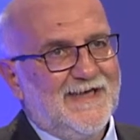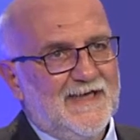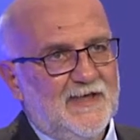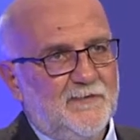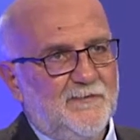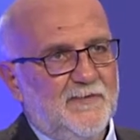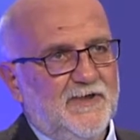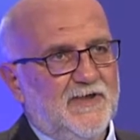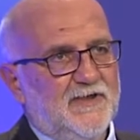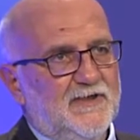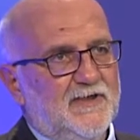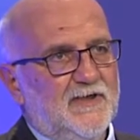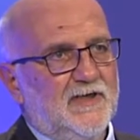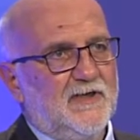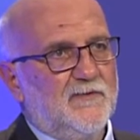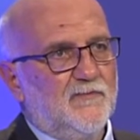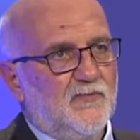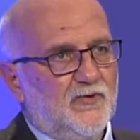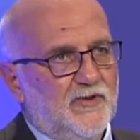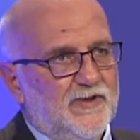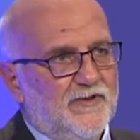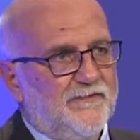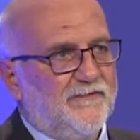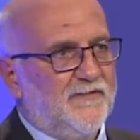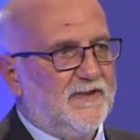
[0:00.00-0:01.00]

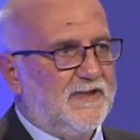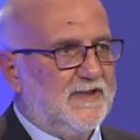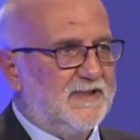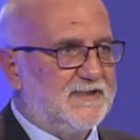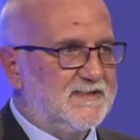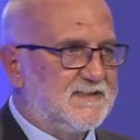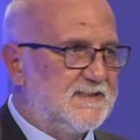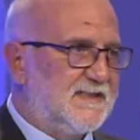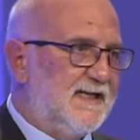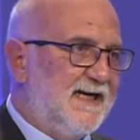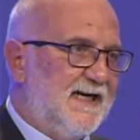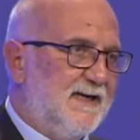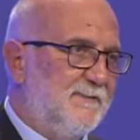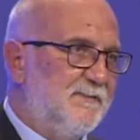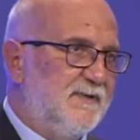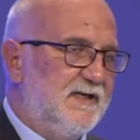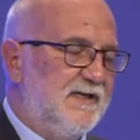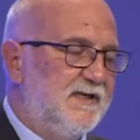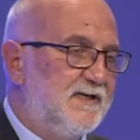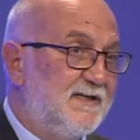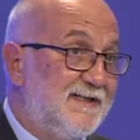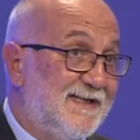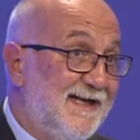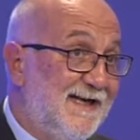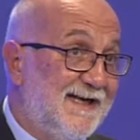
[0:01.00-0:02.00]
modify the
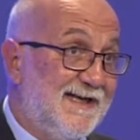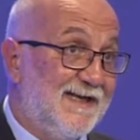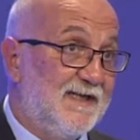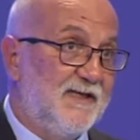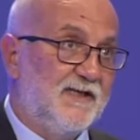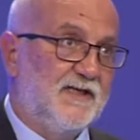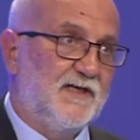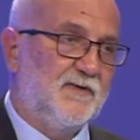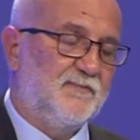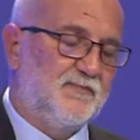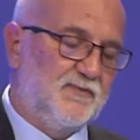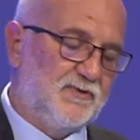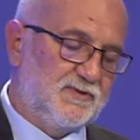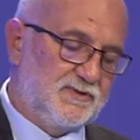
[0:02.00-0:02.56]
behavior